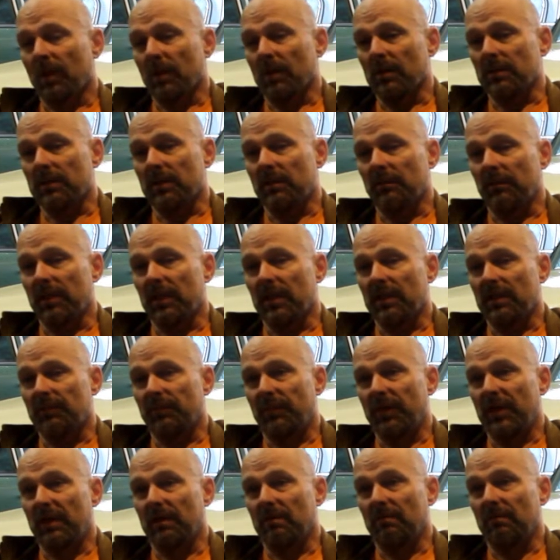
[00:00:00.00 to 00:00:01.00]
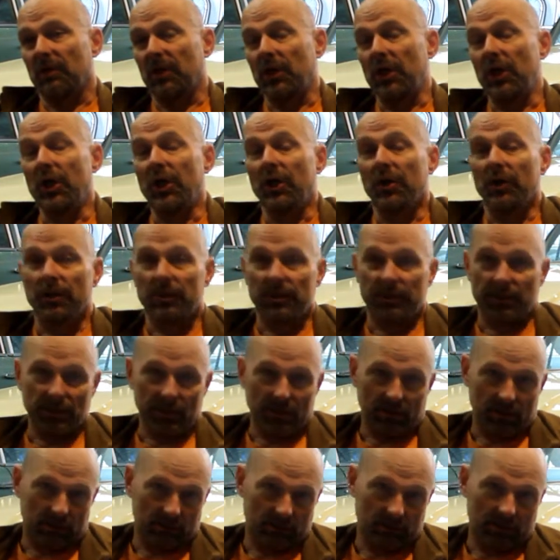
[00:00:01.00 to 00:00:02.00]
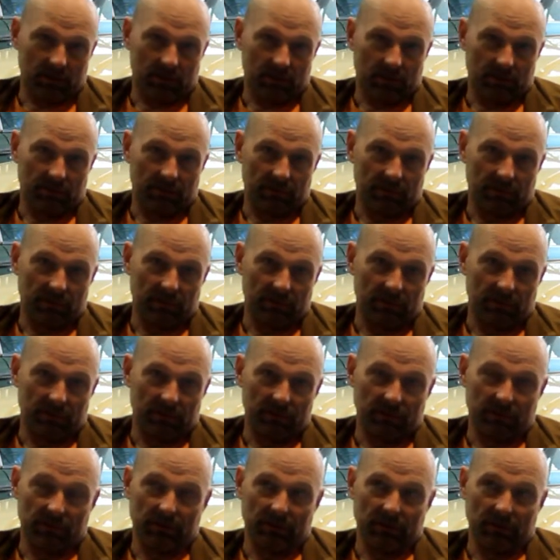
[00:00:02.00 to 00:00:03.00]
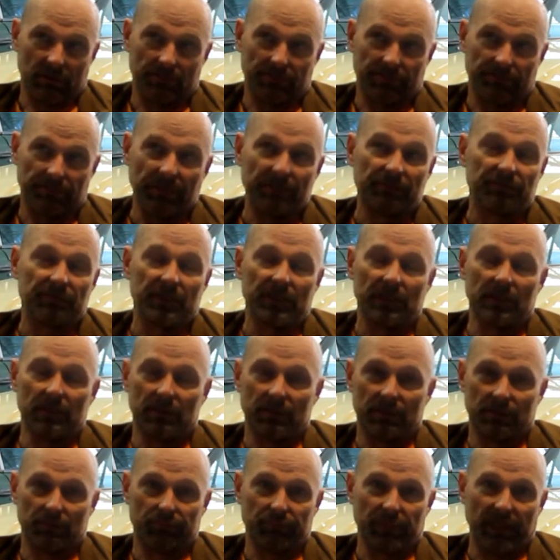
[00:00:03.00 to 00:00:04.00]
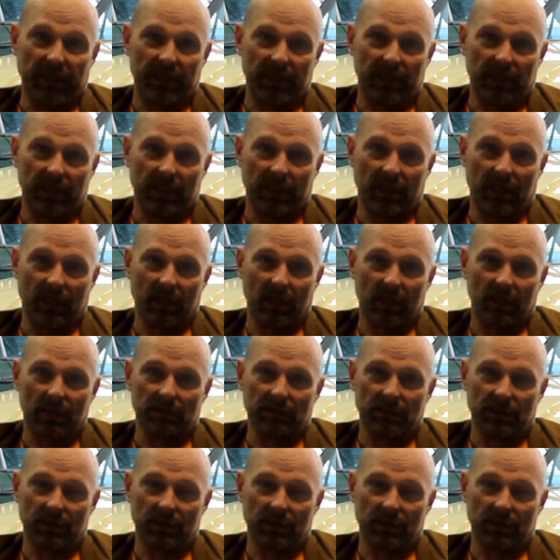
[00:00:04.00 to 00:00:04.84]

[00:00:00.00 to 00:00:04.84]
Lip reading: somebody that's been years since 50s painting cars,